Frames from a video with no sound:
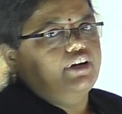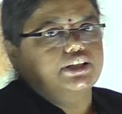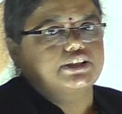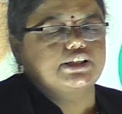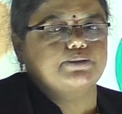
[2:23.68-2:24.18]

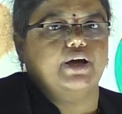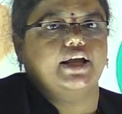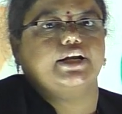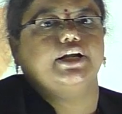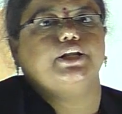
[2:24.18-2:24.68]
versus
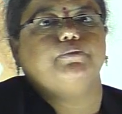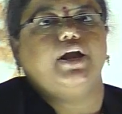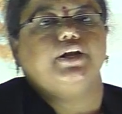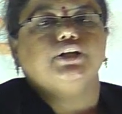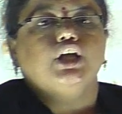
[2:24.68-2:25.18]
market
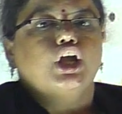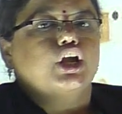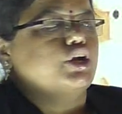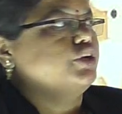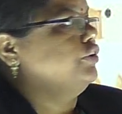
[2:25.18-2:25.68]
demand.
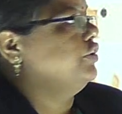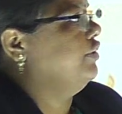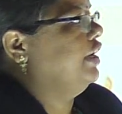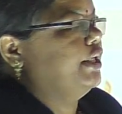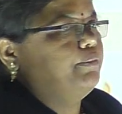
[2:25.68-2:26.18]

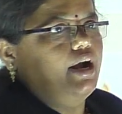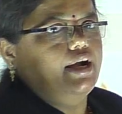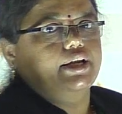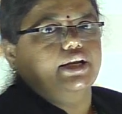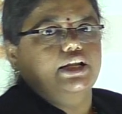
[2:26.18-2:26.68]
Individual
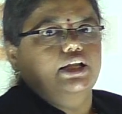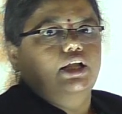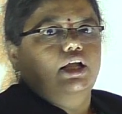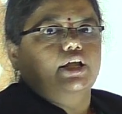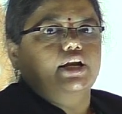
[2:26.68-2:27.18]
demand
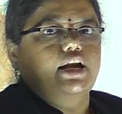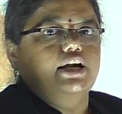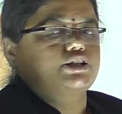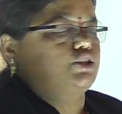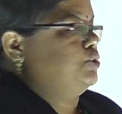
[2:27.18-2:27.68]

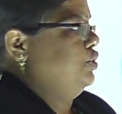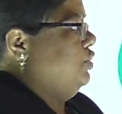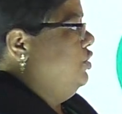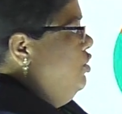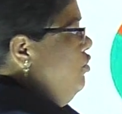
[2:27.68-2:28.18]
relates
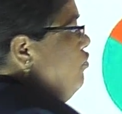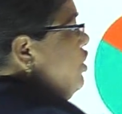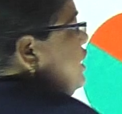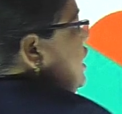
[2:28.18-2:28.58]
to one